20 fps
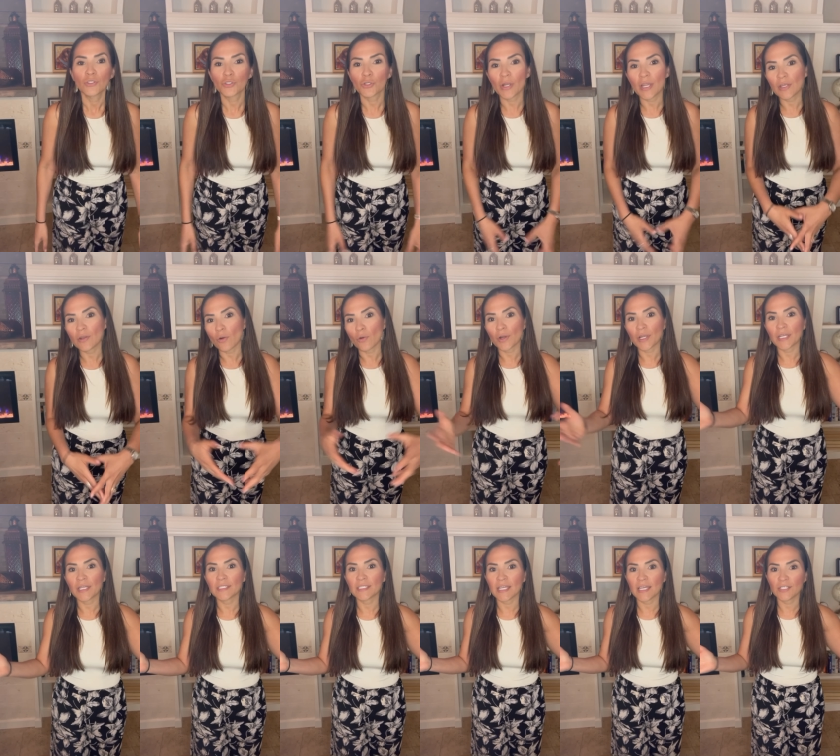trade
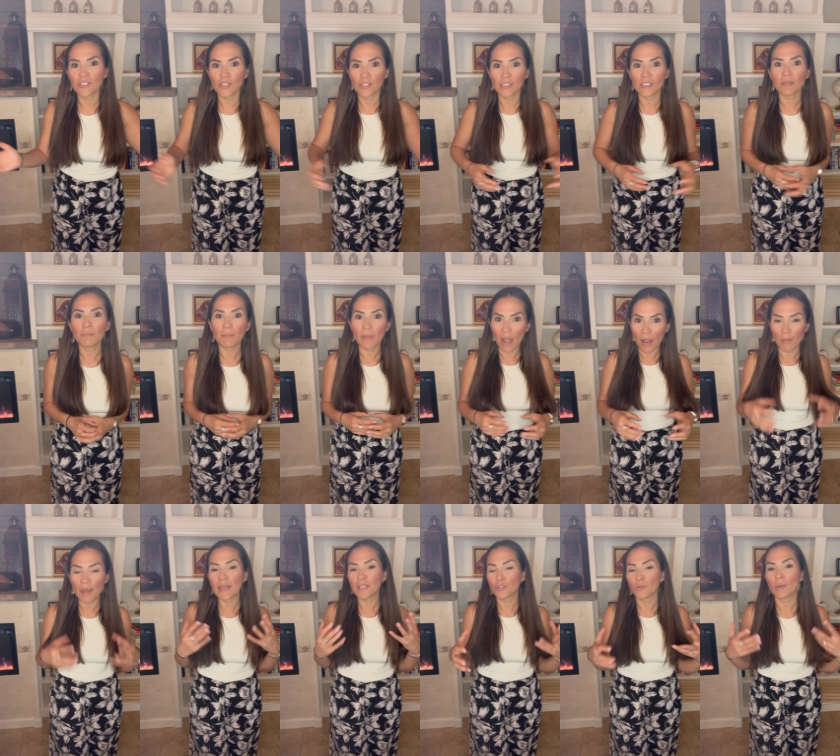organizations, and uh,
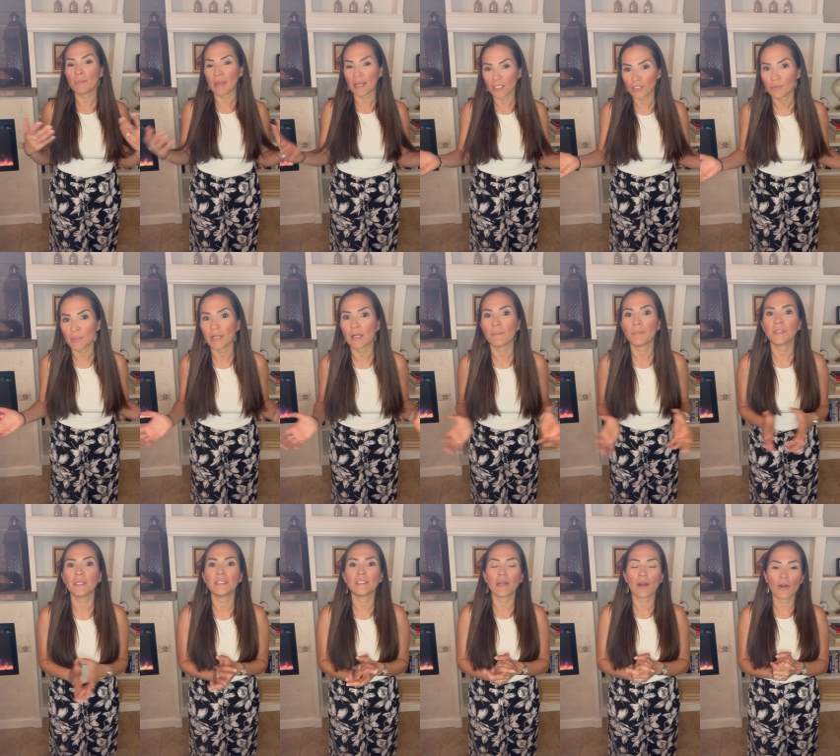HOA management
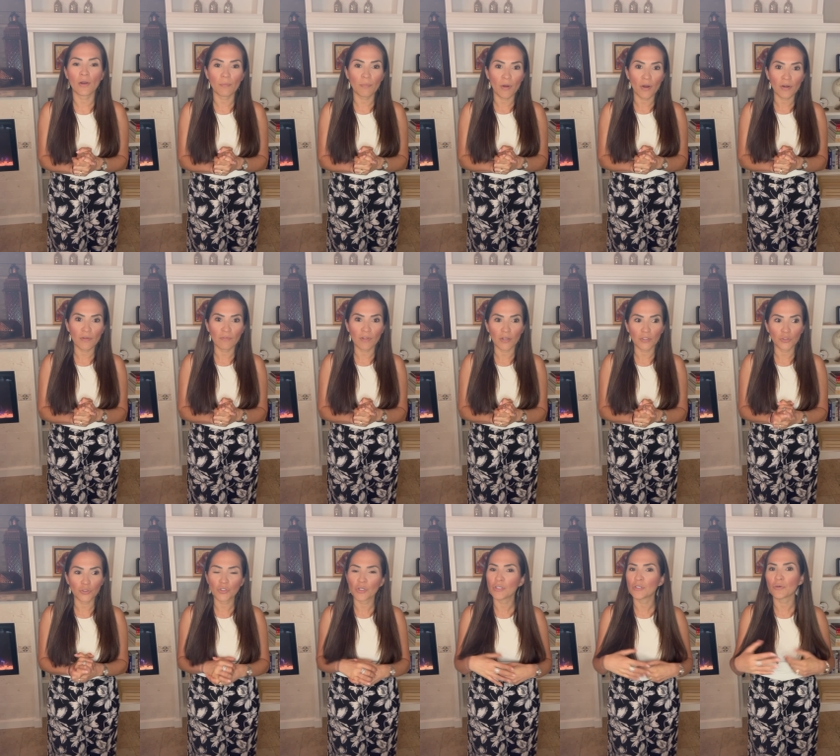companies that aren't part of
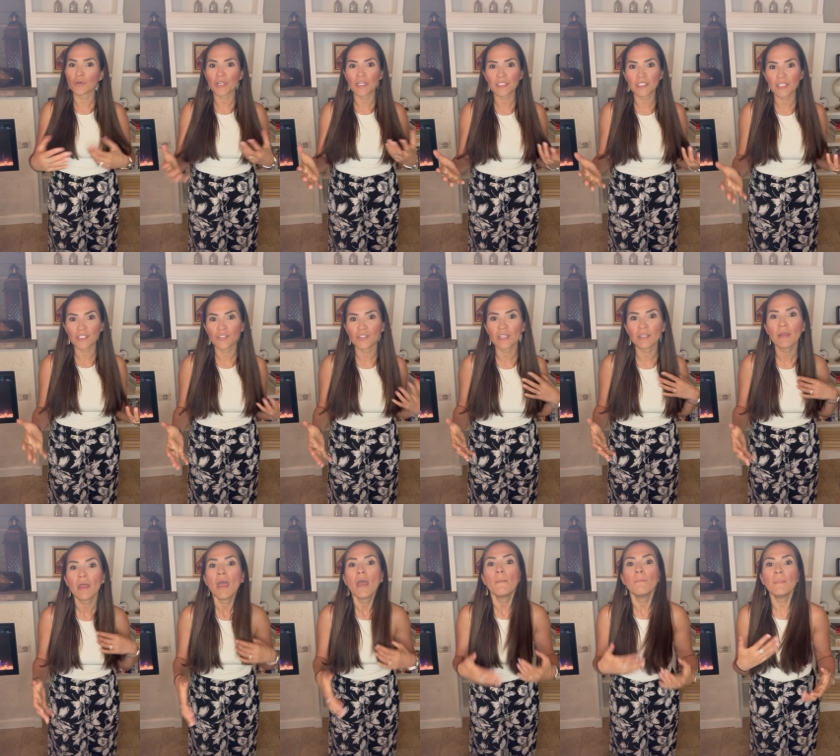larger trade organizations, and
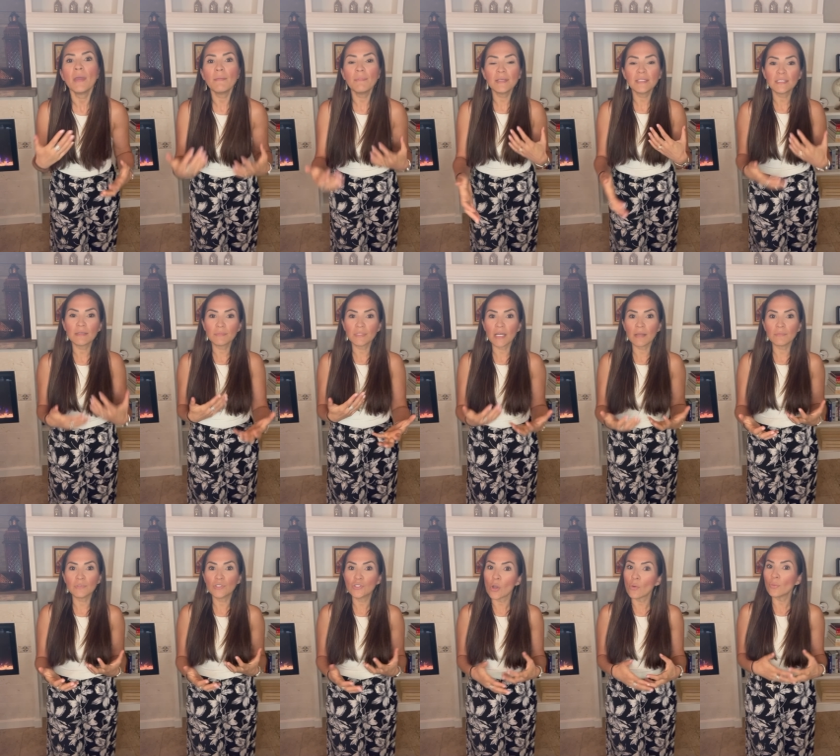maybe
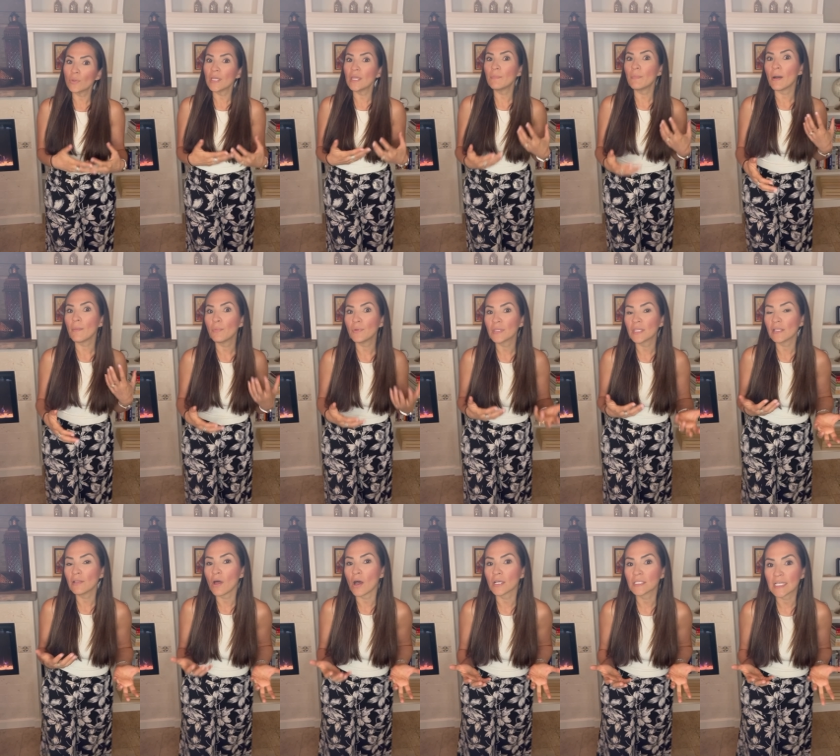sometimes don't keep up with the
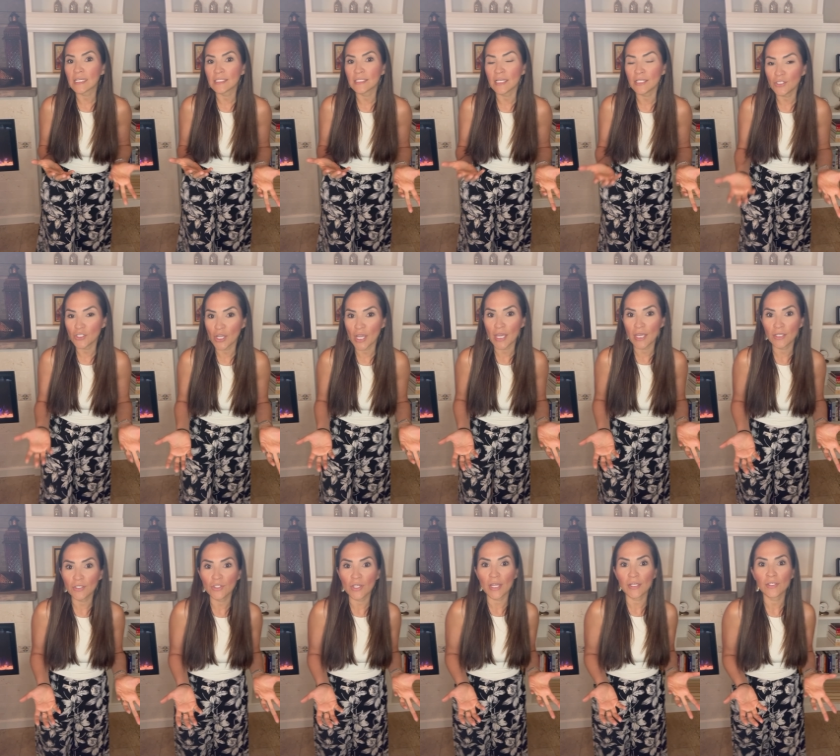laws as they
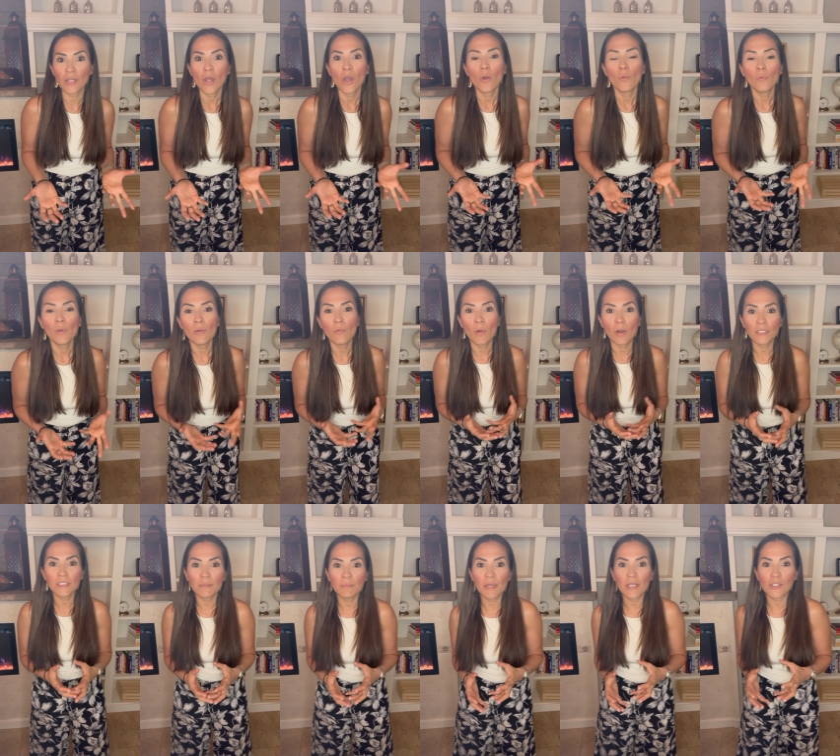change. And we
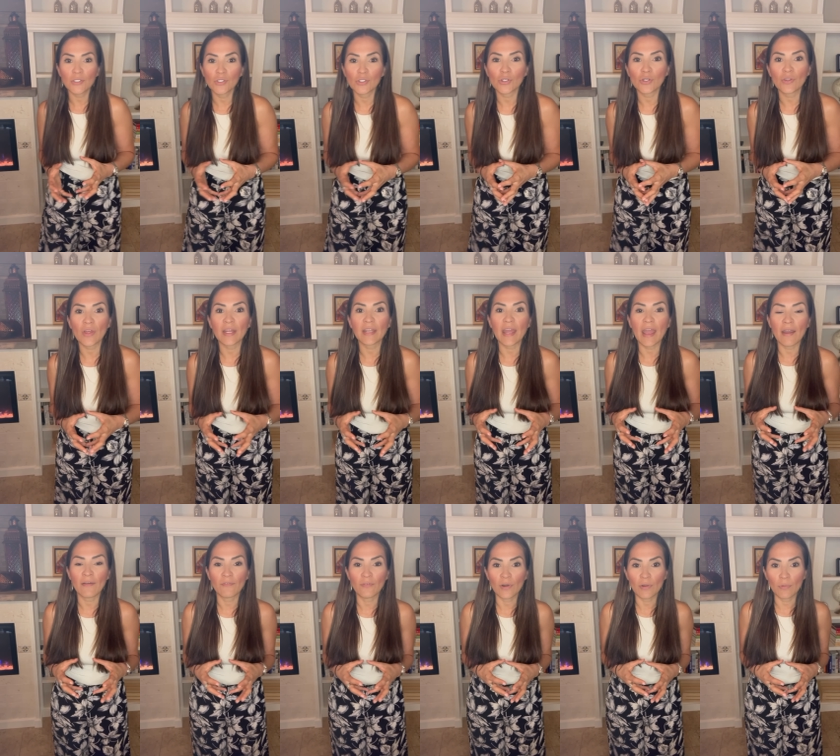want to make sure that
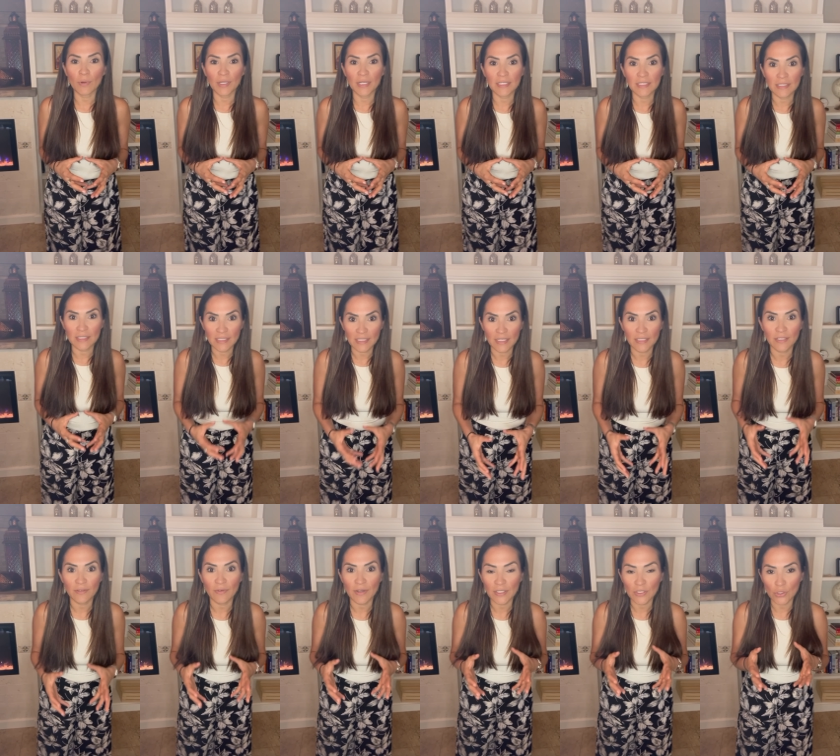everyone is
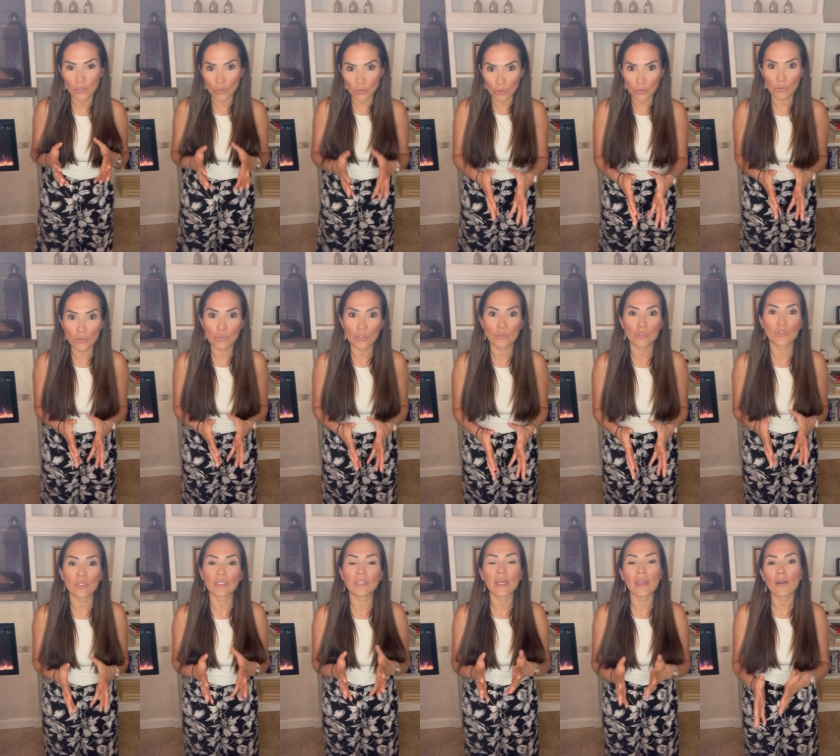incentivized to do so so
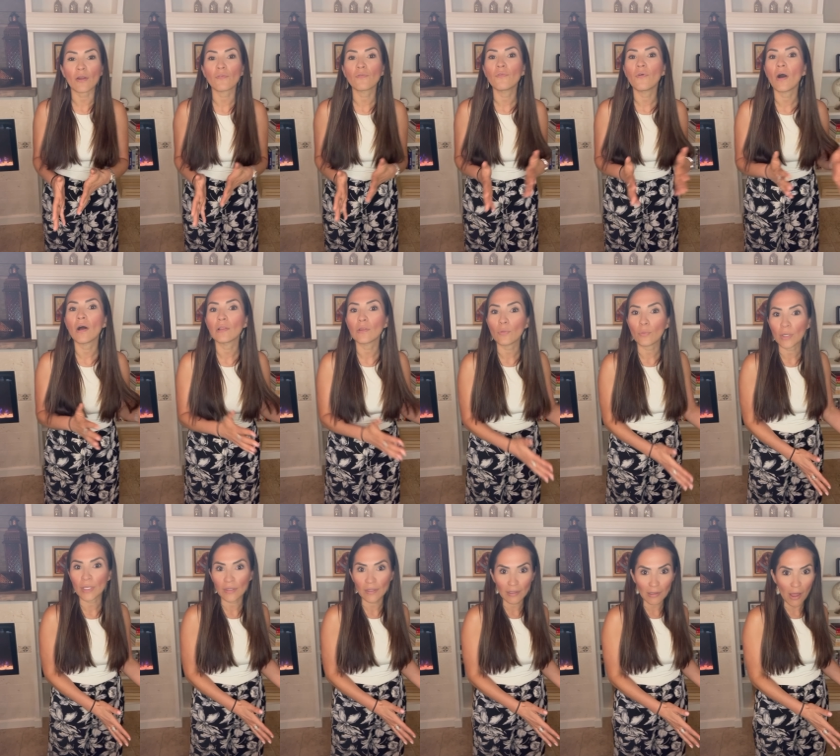that they are
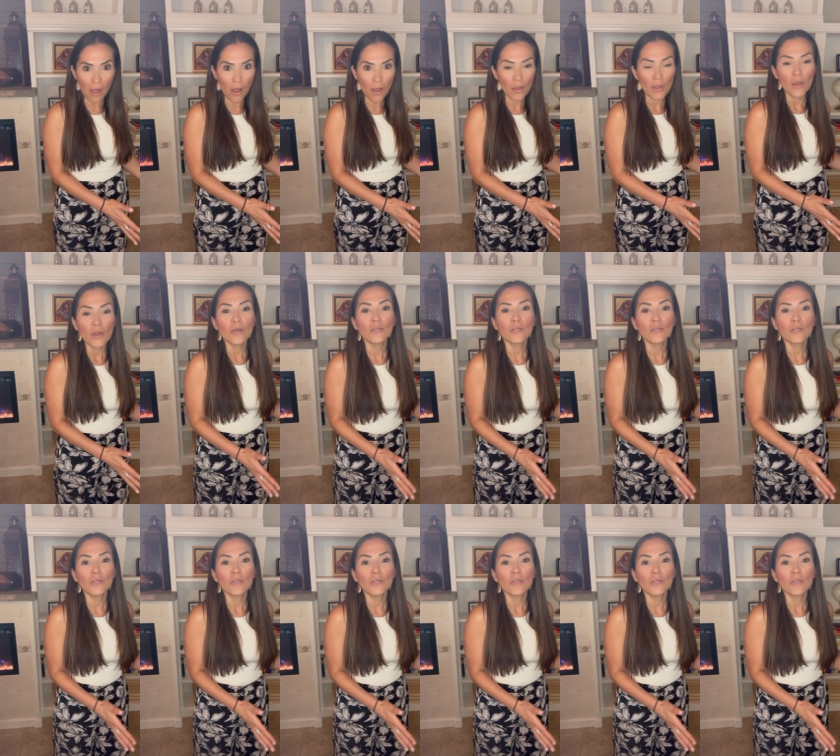following the law.